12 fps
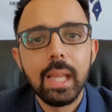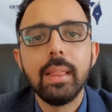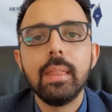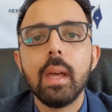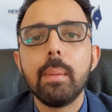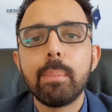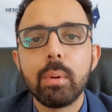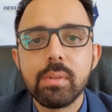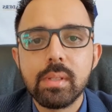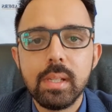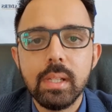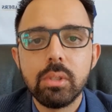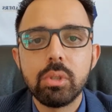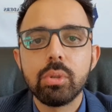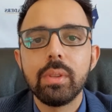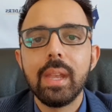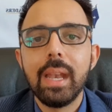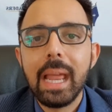it then proceeds to
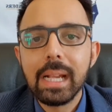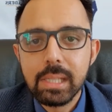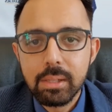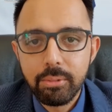the next